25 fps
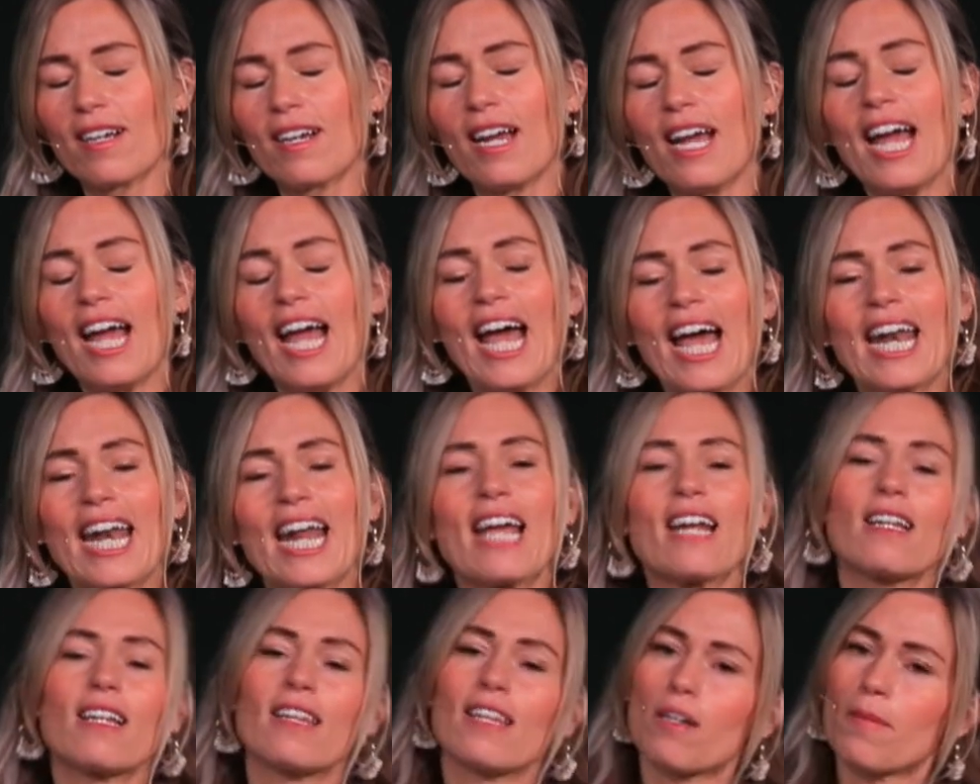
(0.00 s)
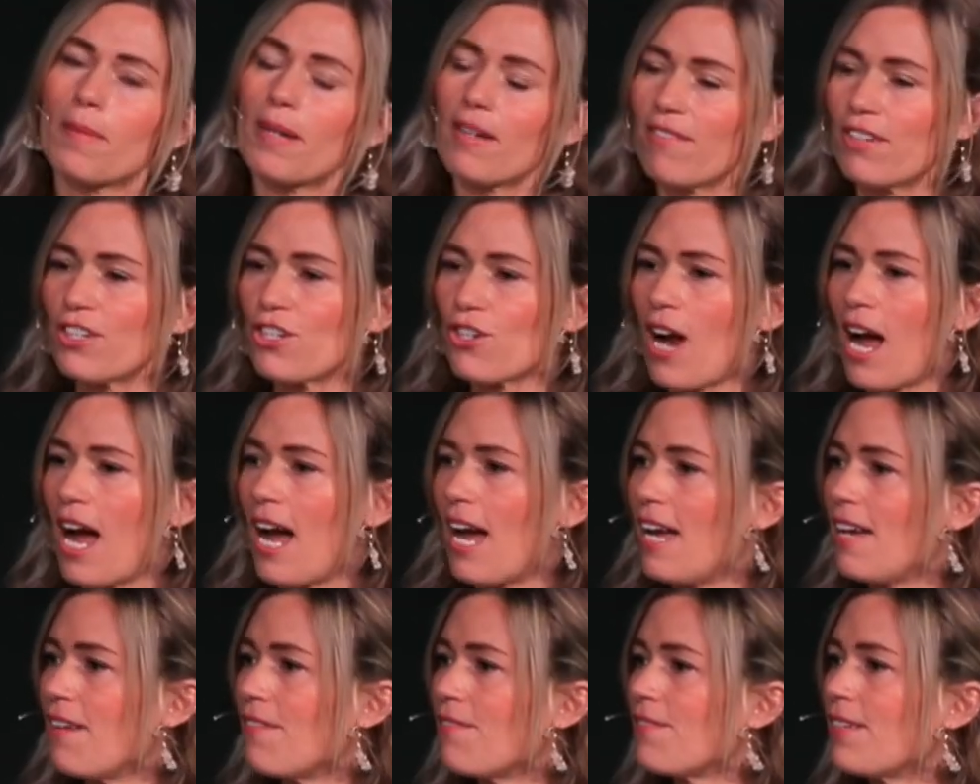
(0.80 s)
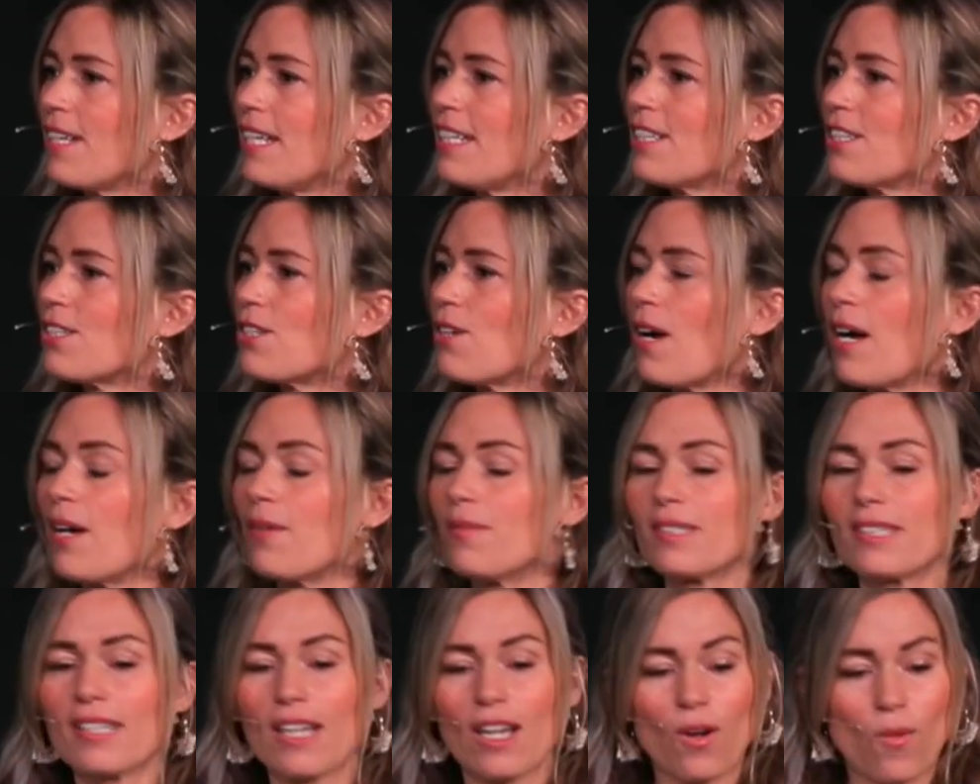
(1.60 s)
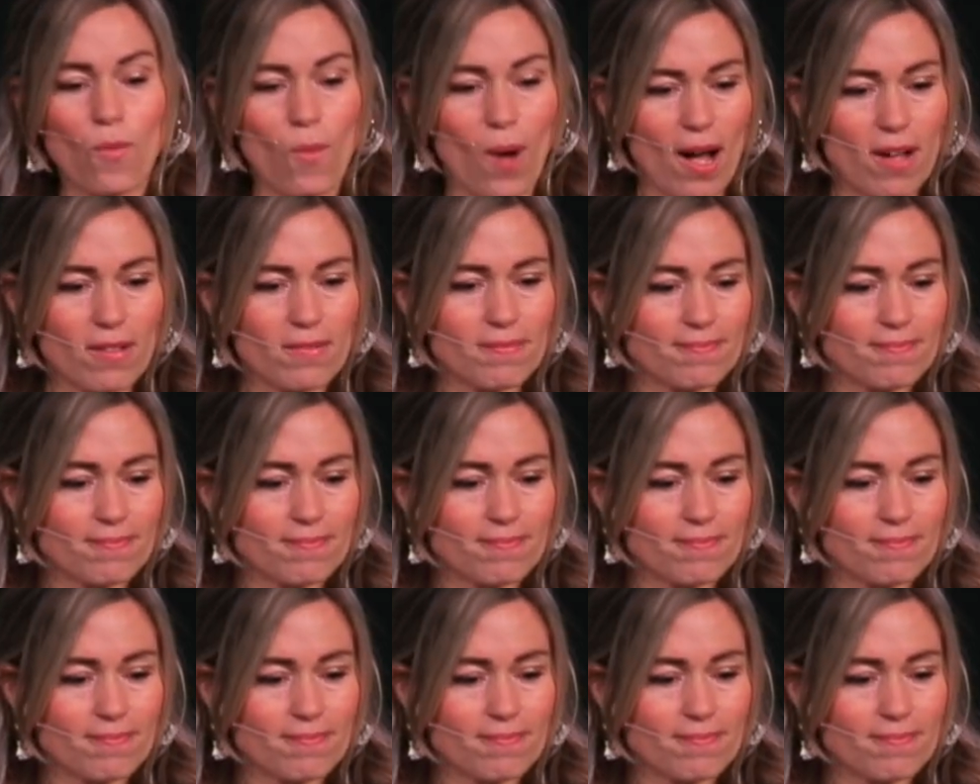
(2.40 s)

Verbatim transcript: and I had a little bit of a drive, and so I was like, well,